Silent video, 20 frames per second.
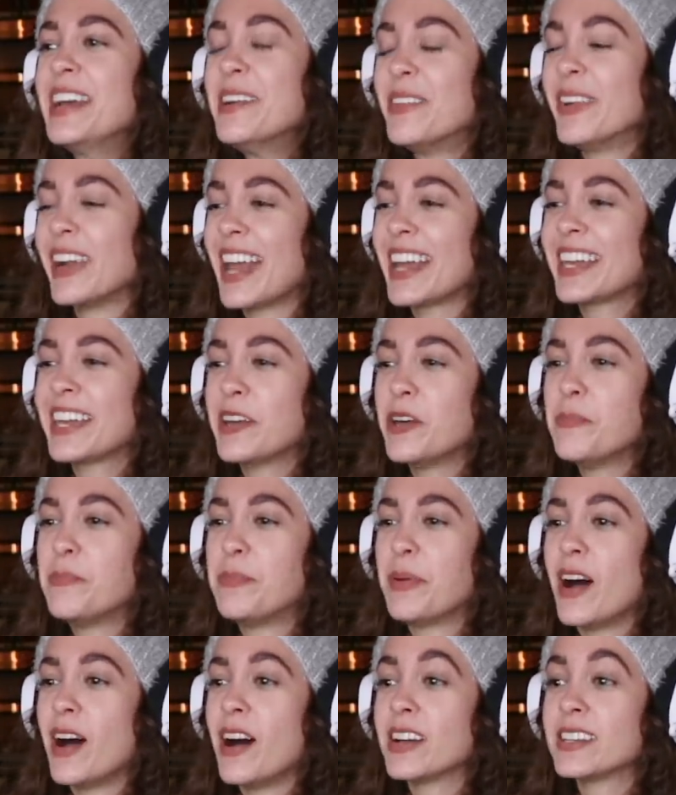When I kill
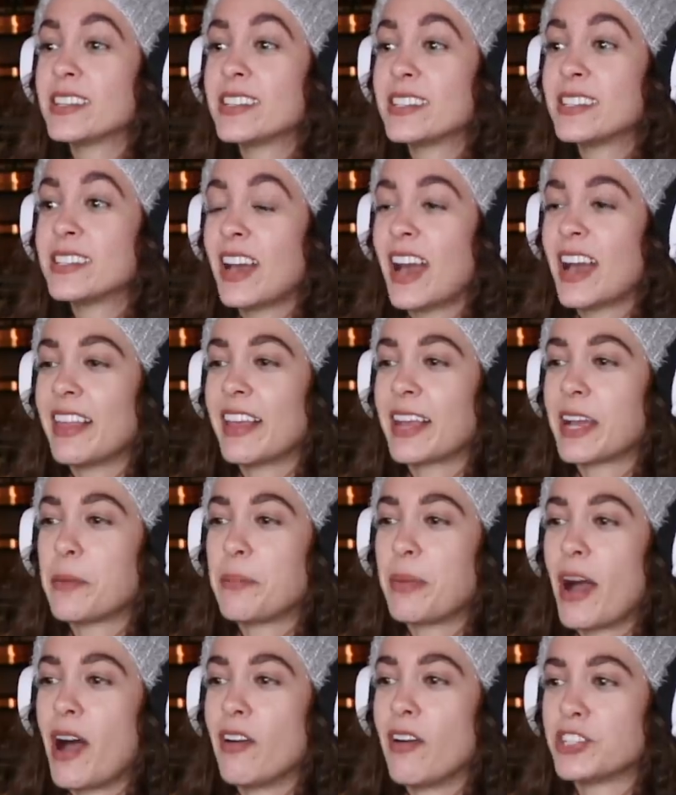bugs, I like
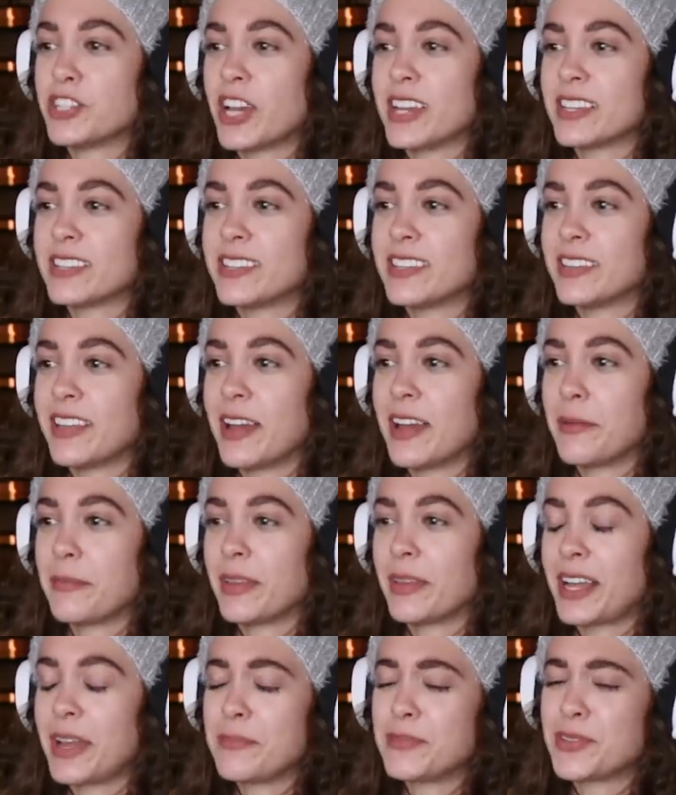apologize to them.
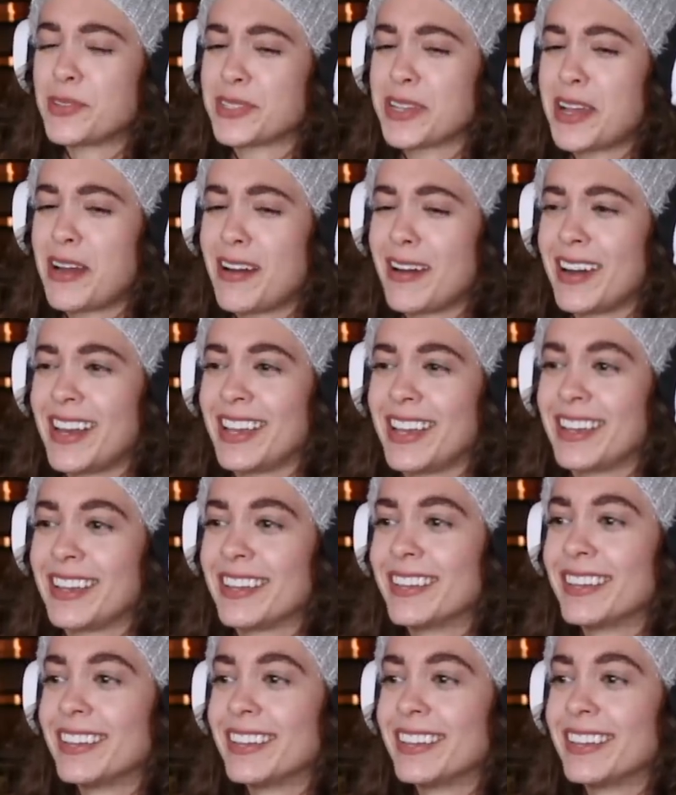Like, I'm so sorry.